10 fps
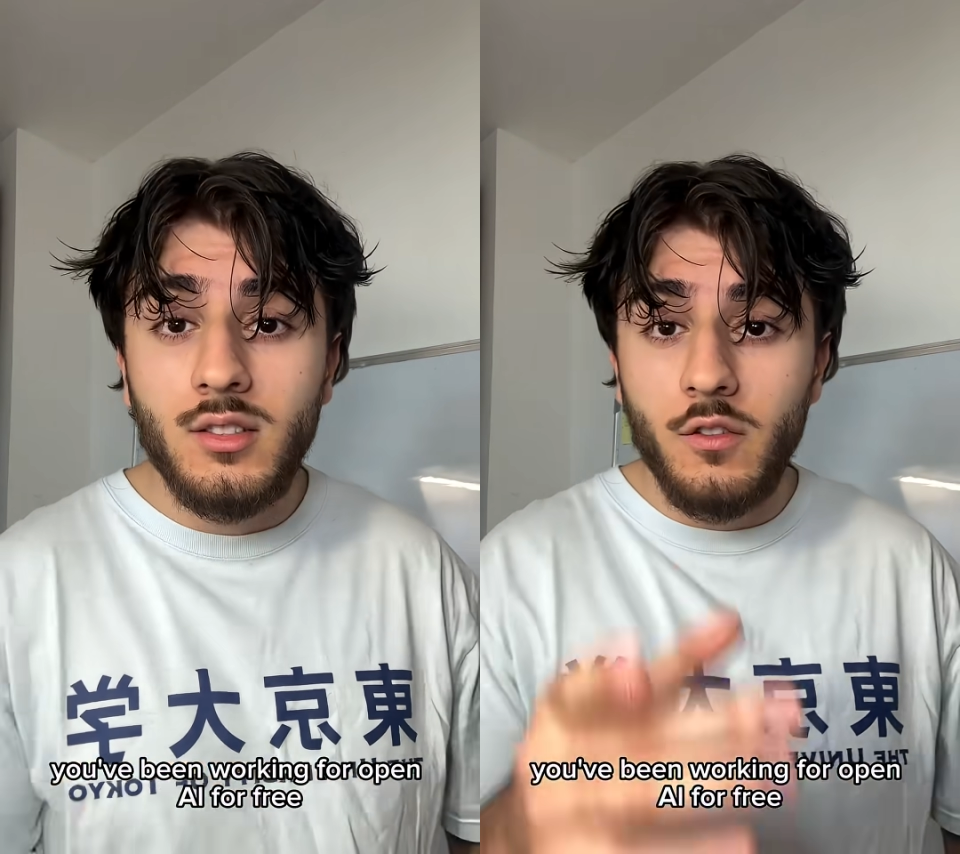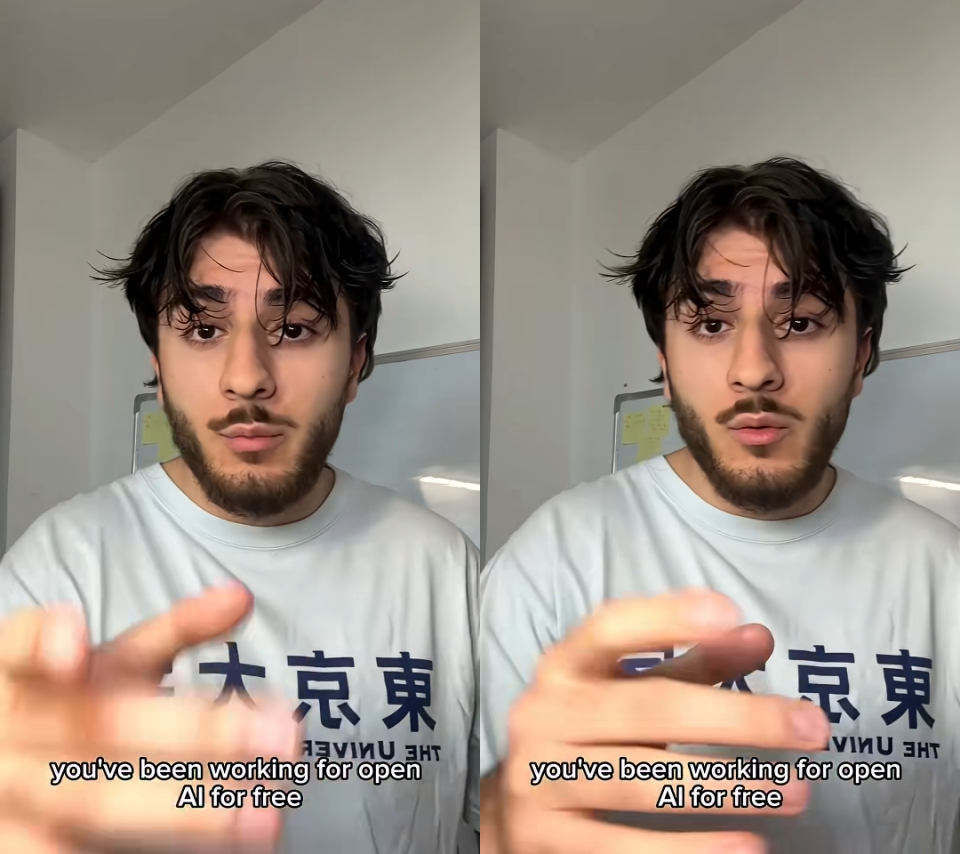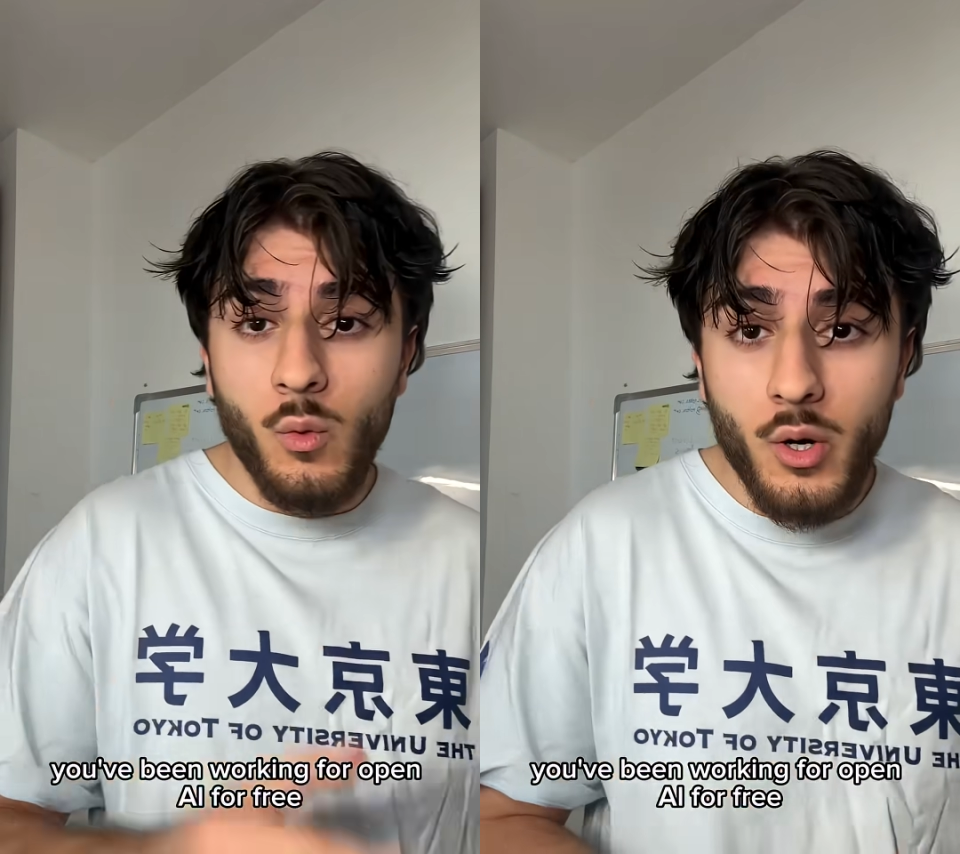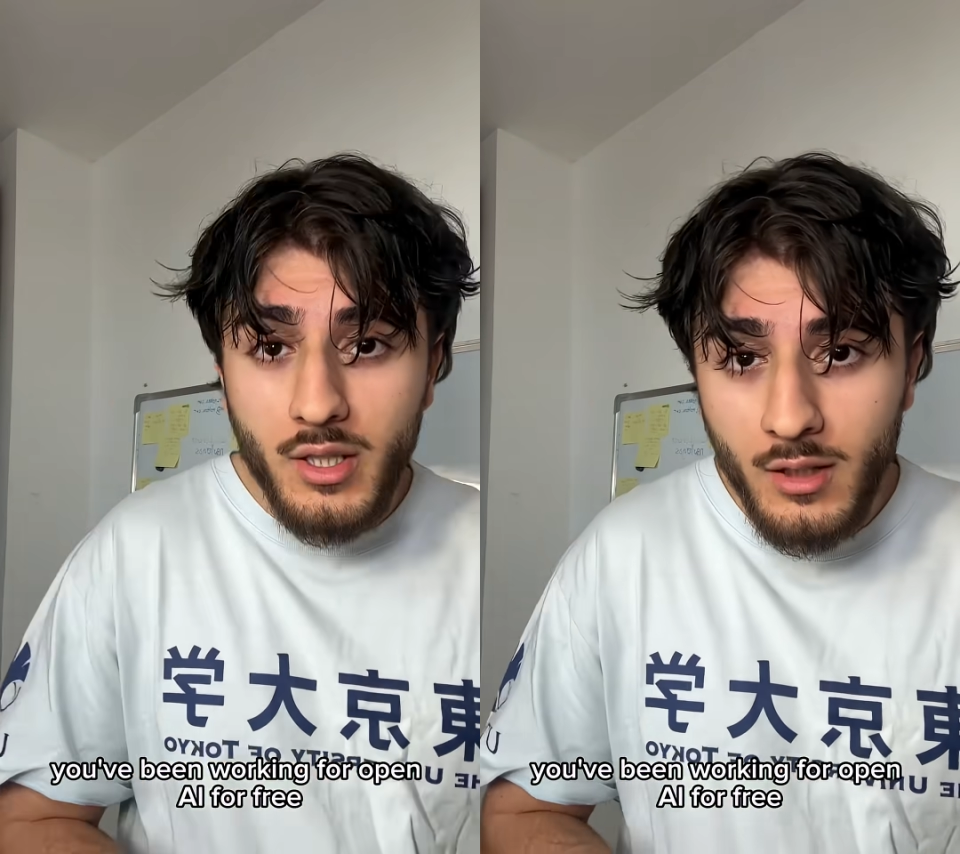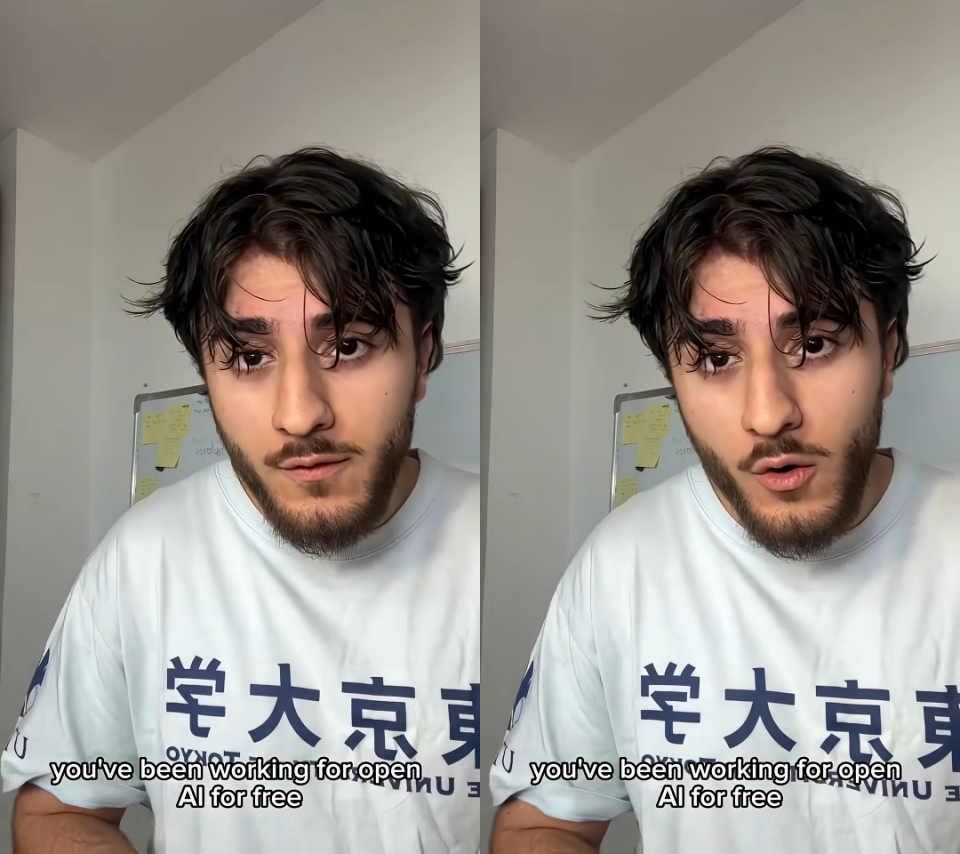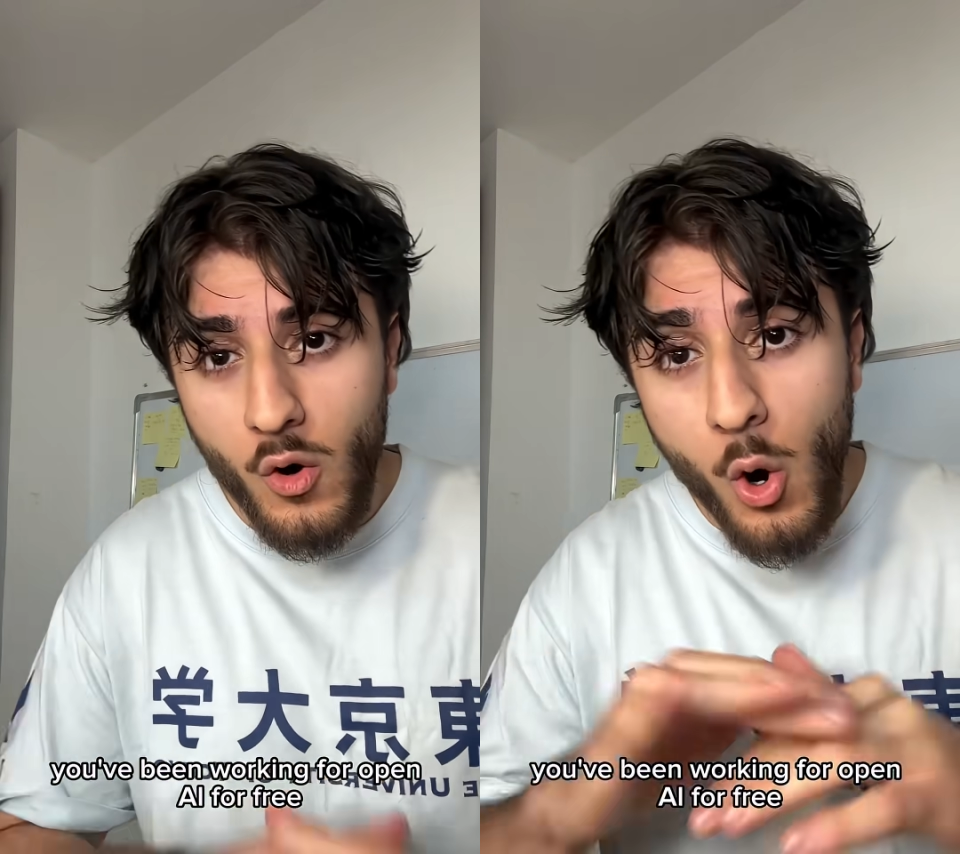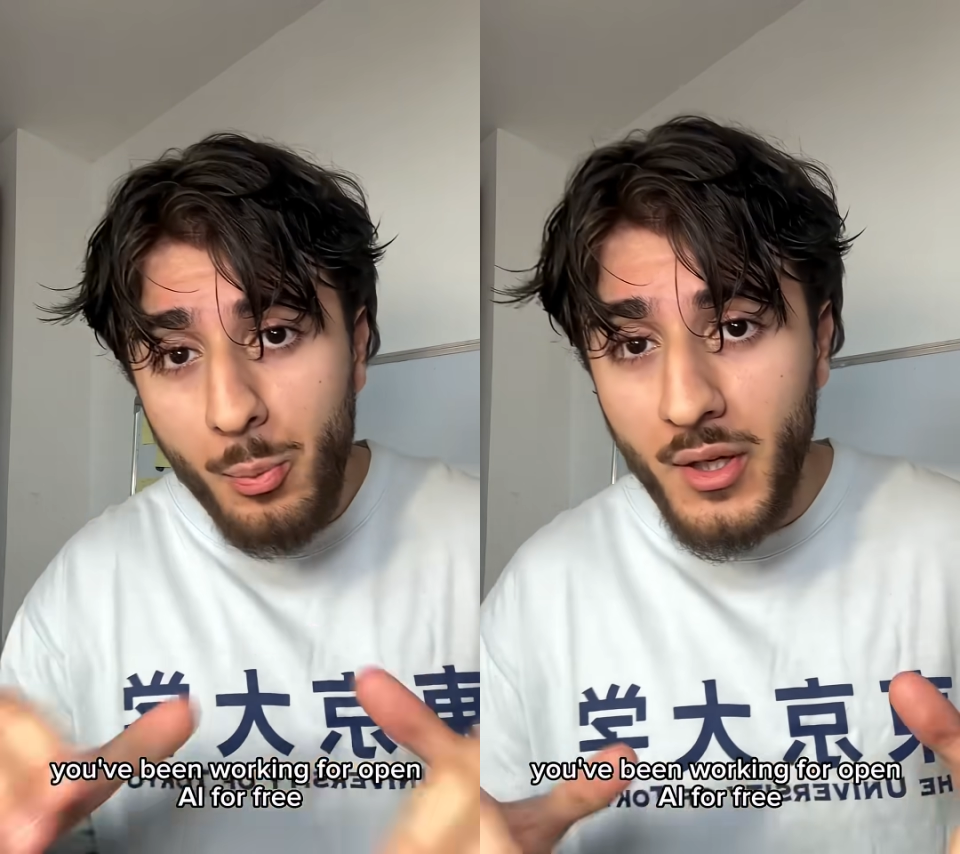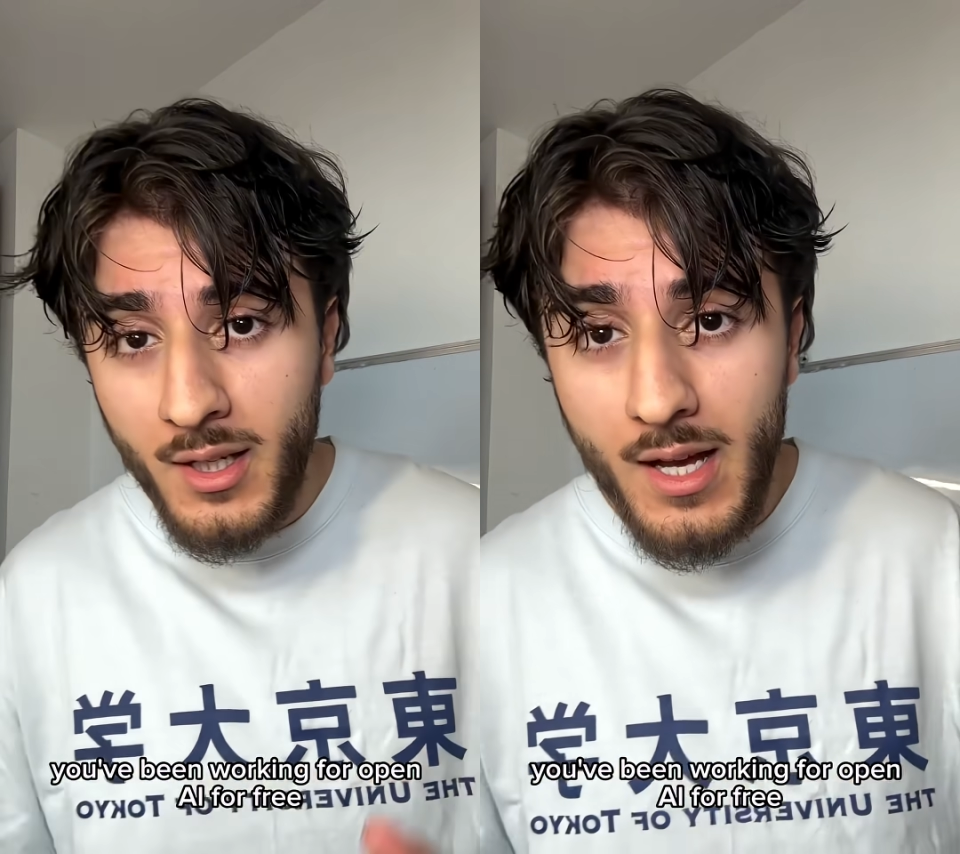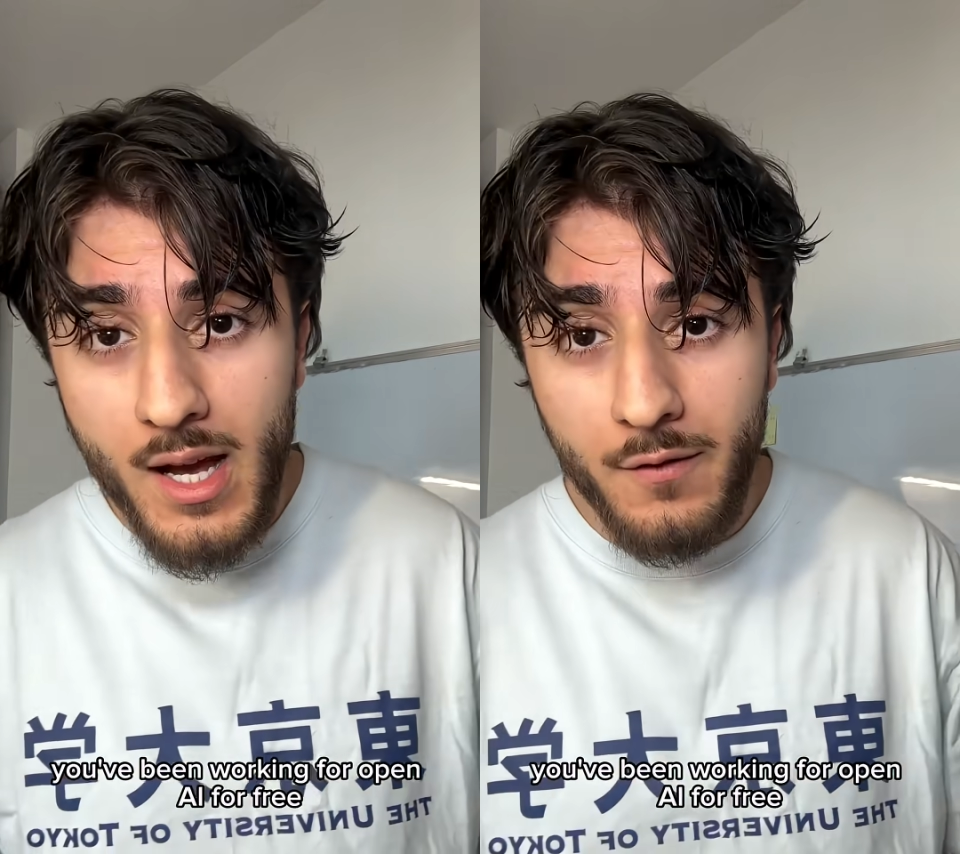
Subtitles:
you've been working for OpenAI